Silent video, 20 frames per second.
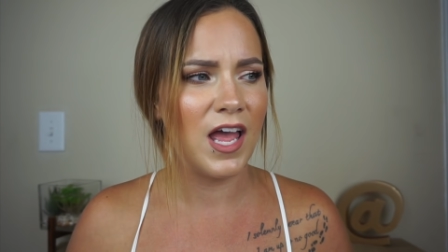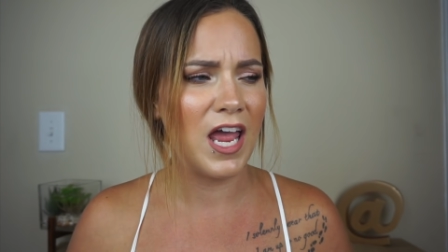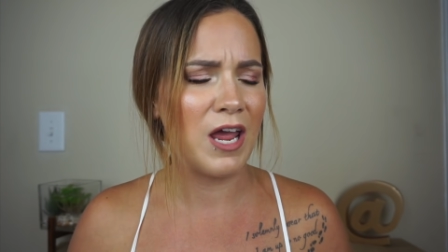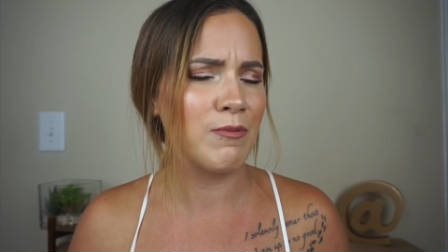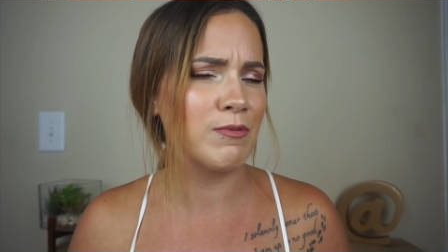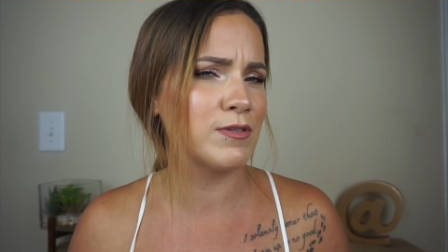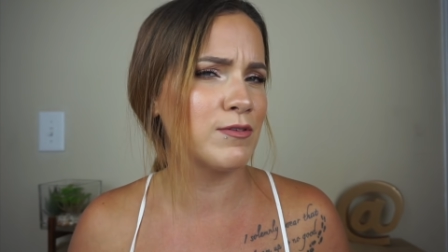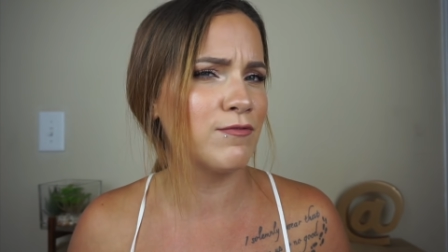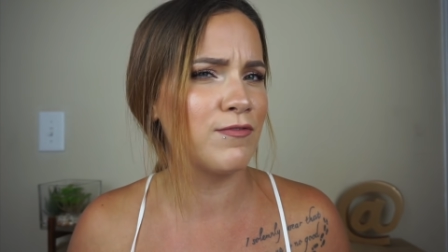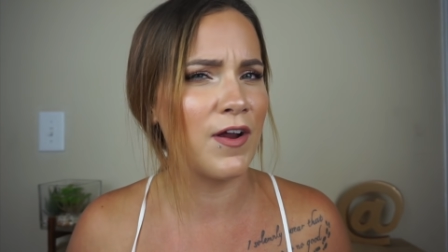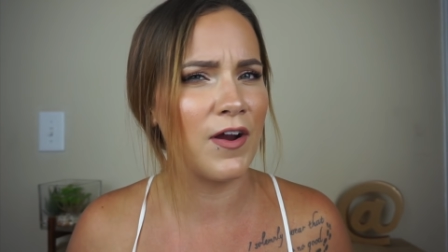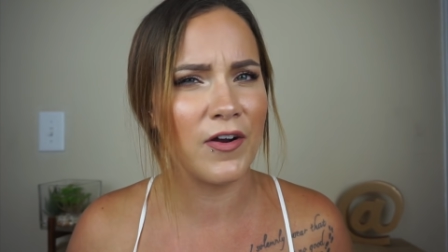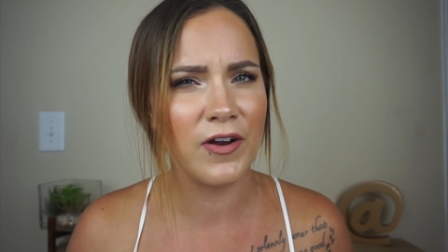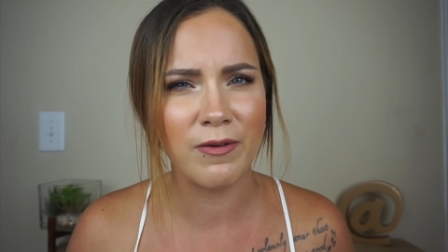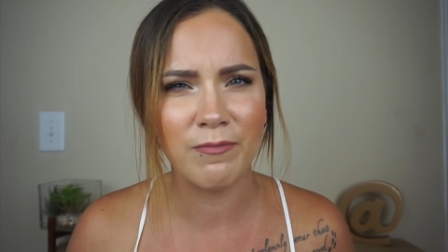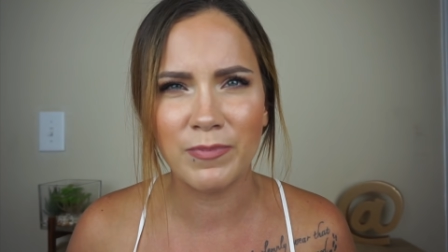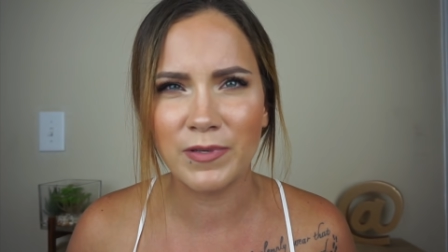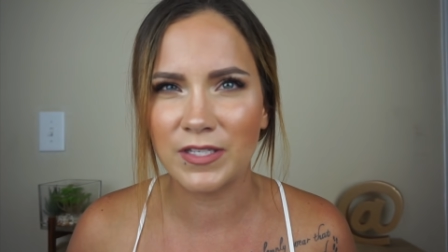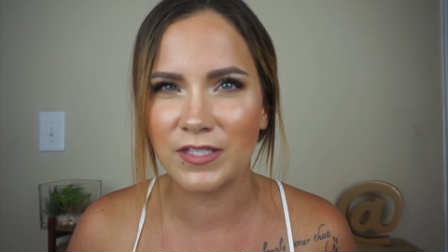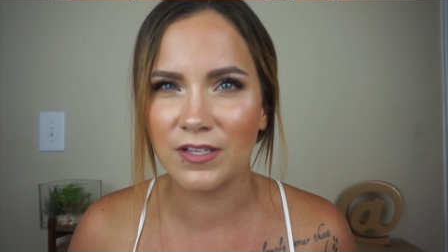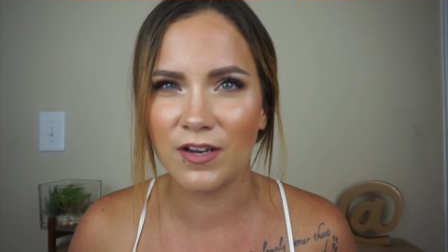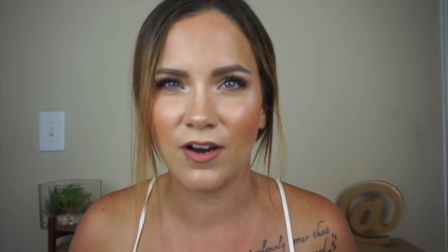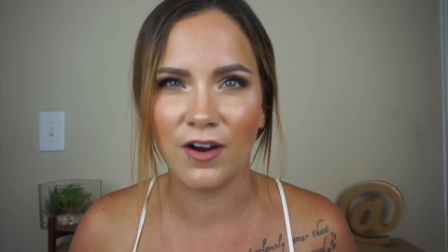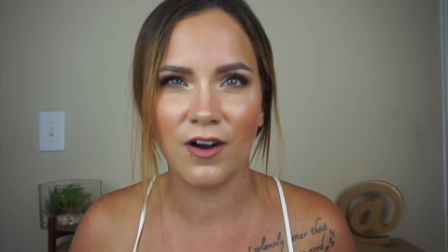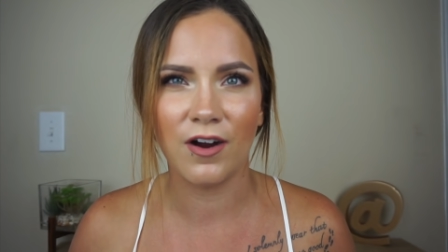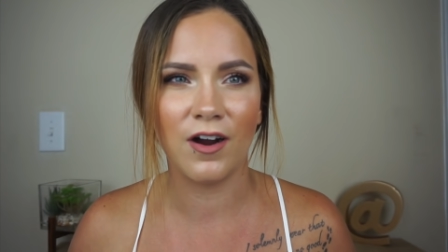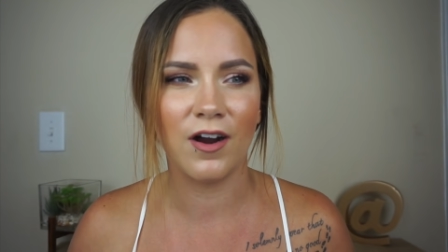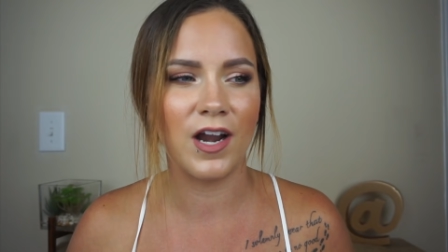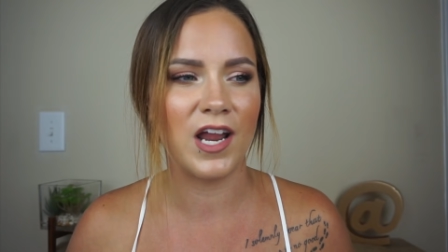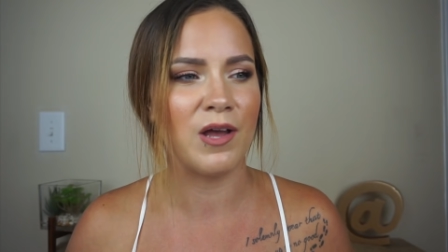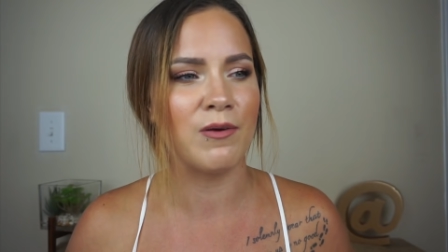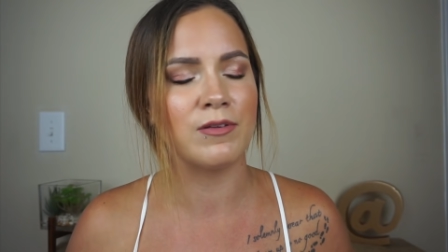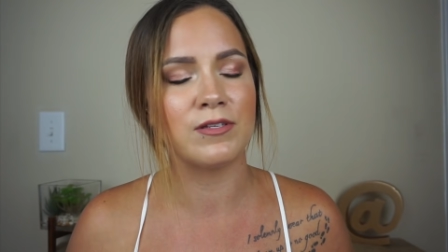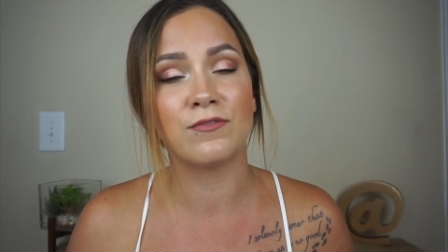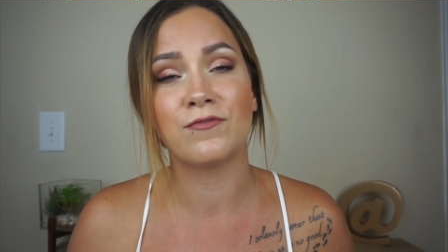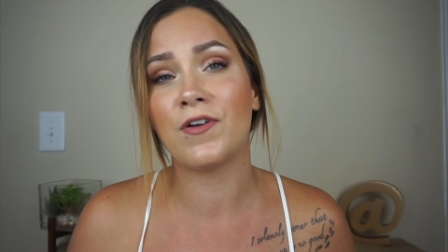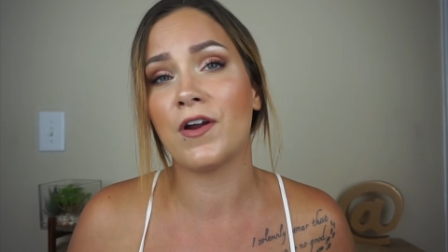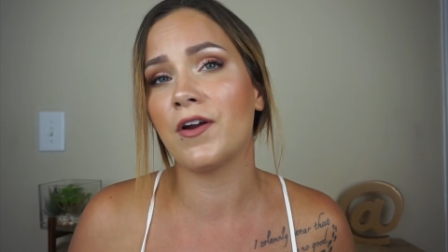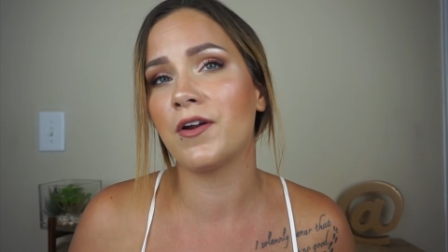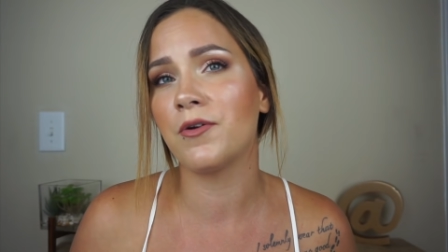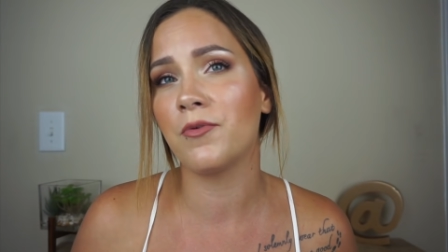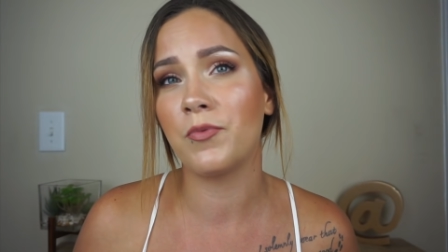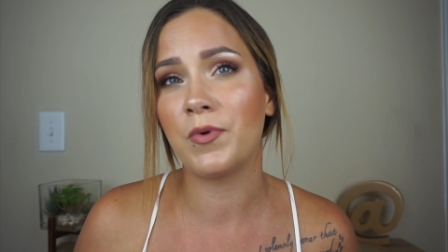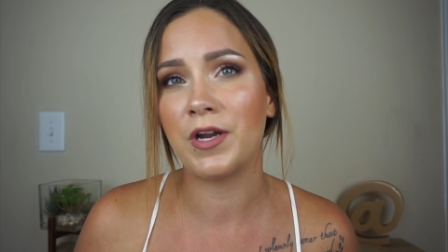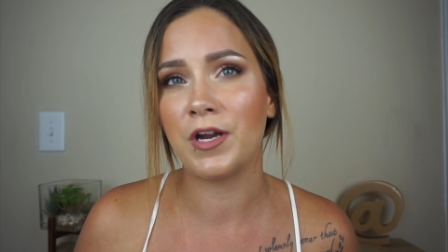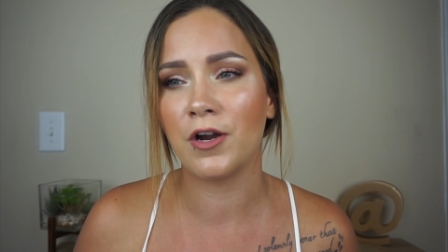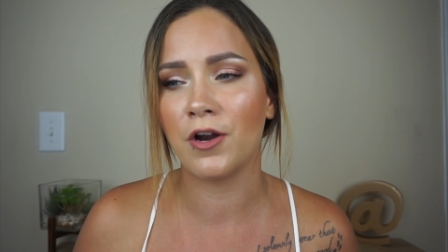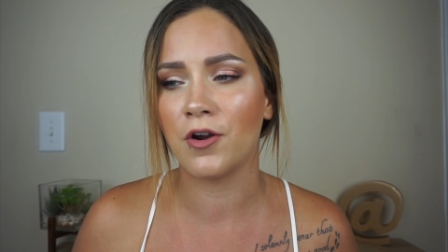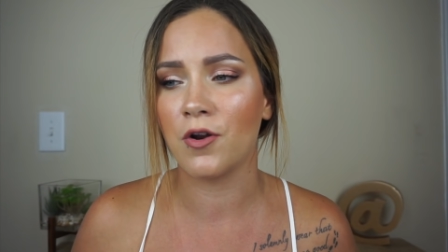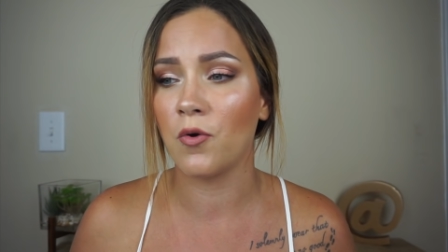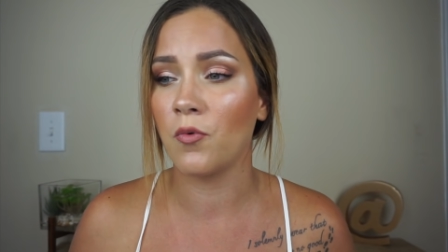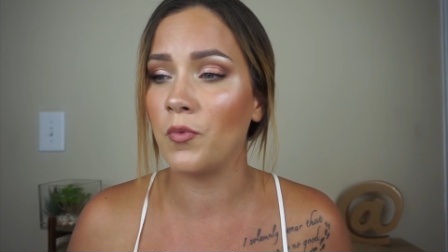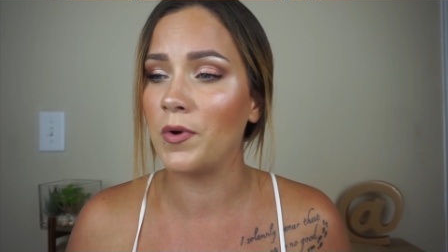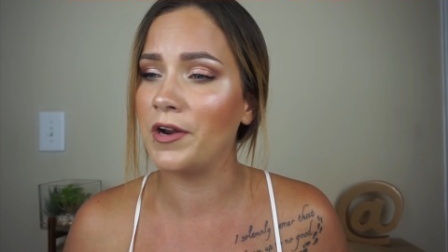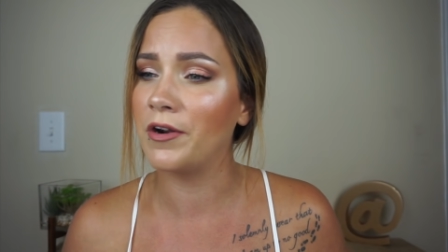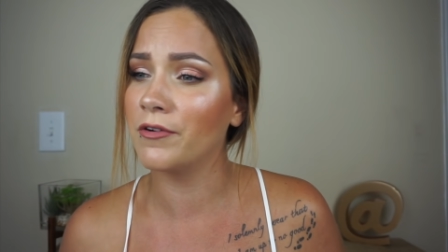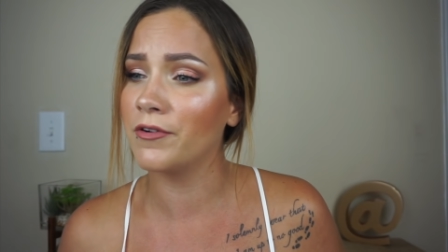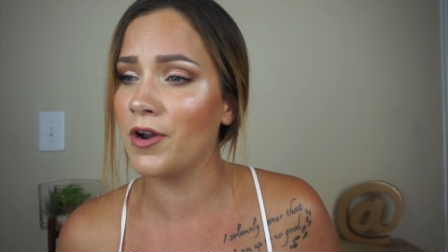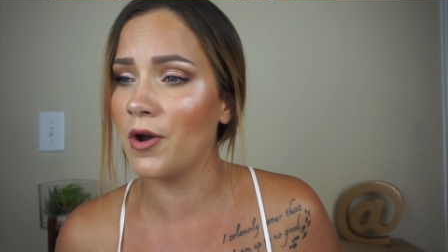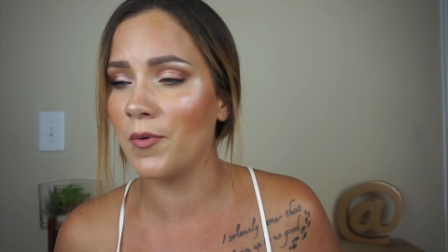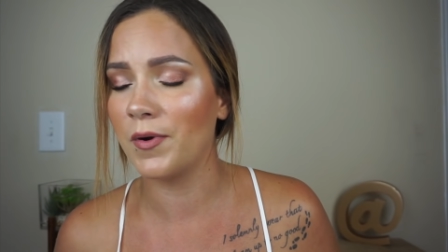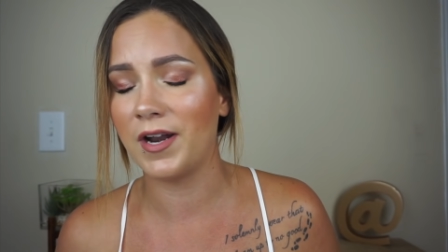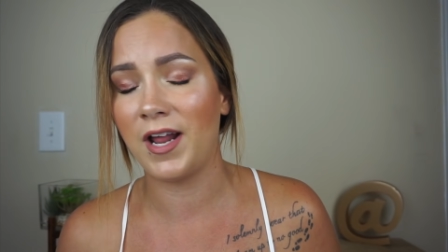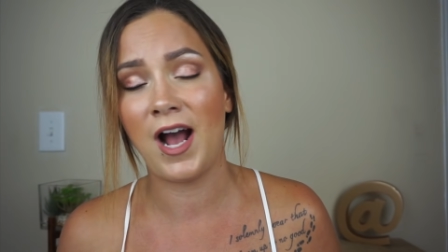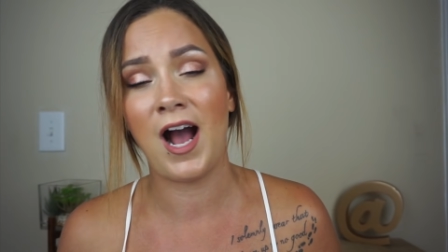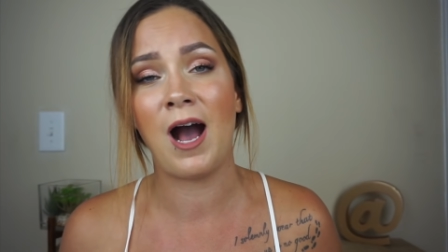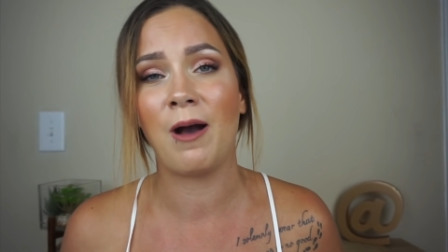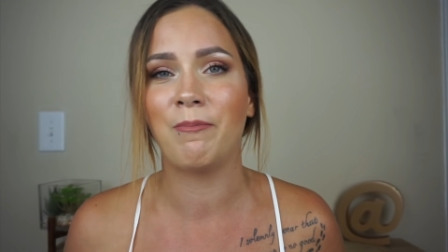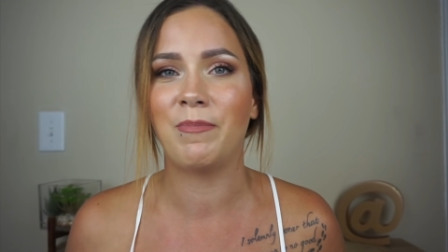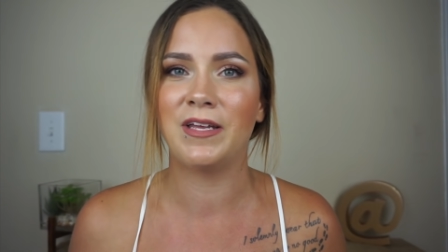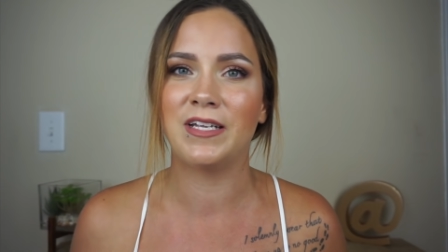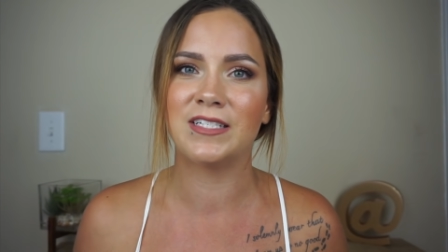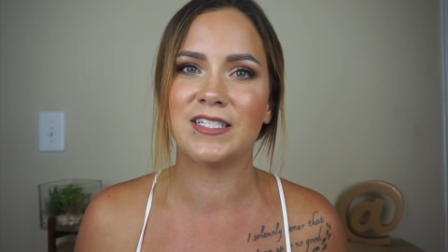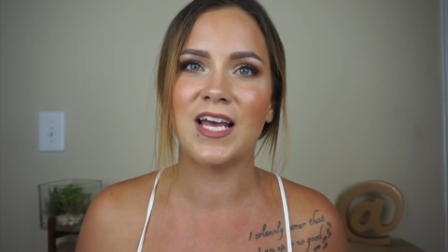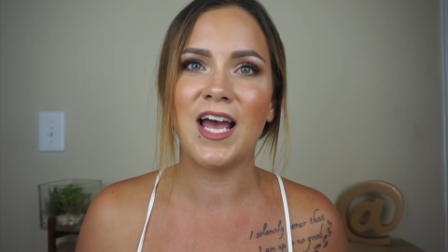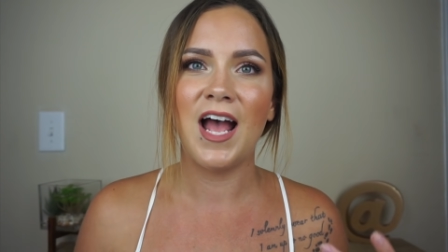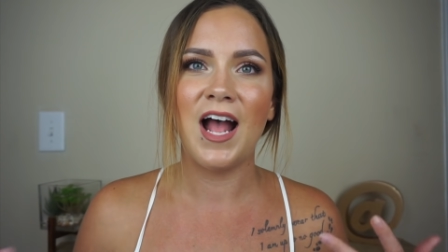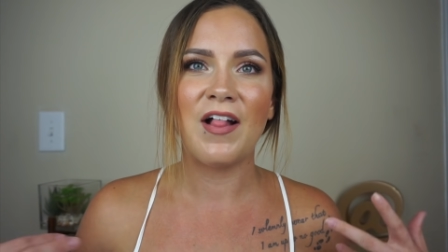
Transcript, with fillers: It was very bizarre. It was very weird. We don't know what happened.